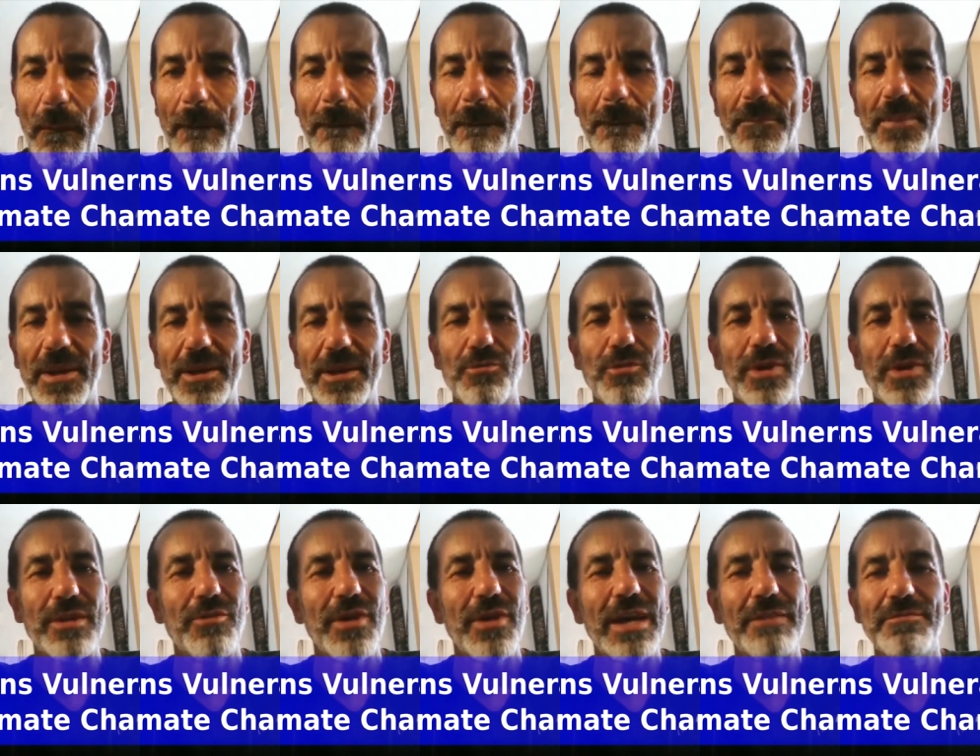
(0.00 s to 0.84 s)
but
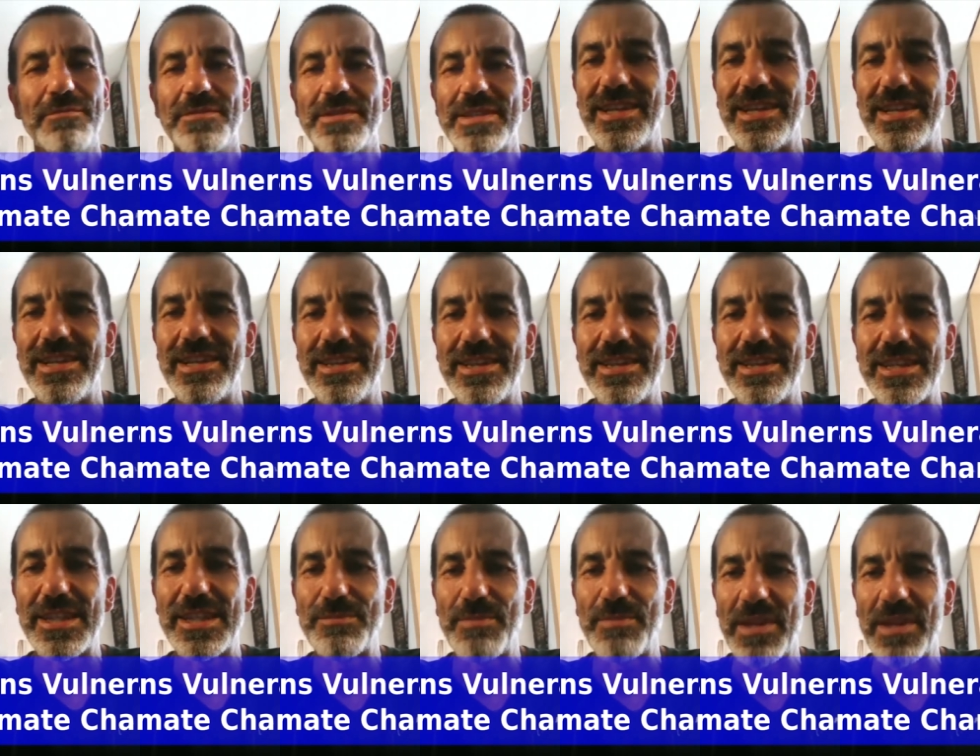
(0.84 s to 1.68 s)
what we have seen
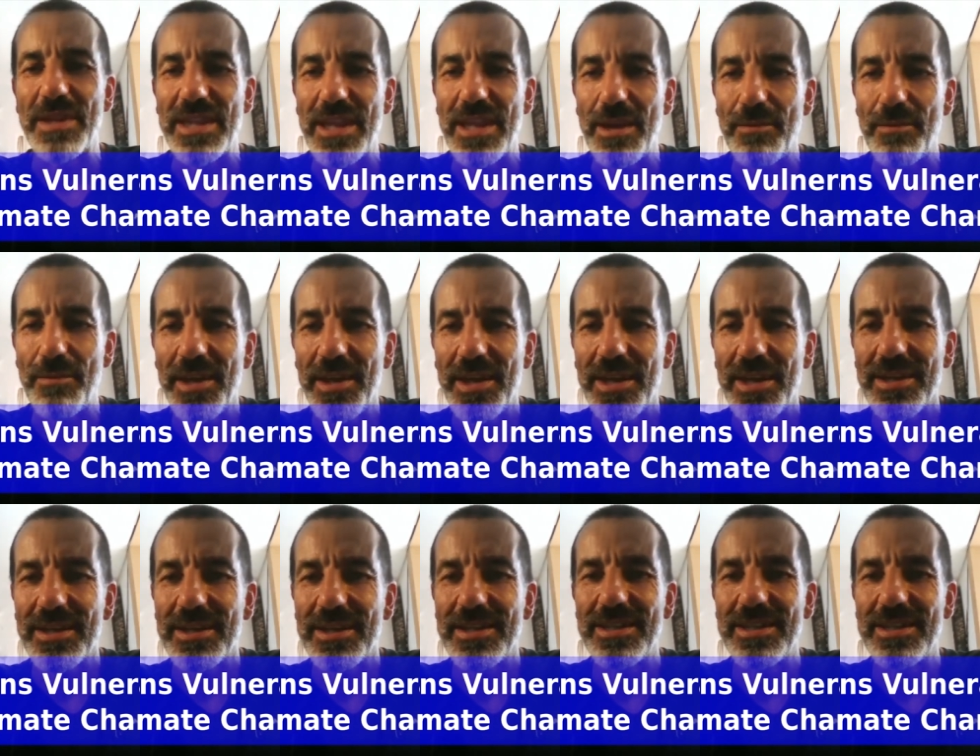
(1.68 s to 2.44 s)
in this pandemic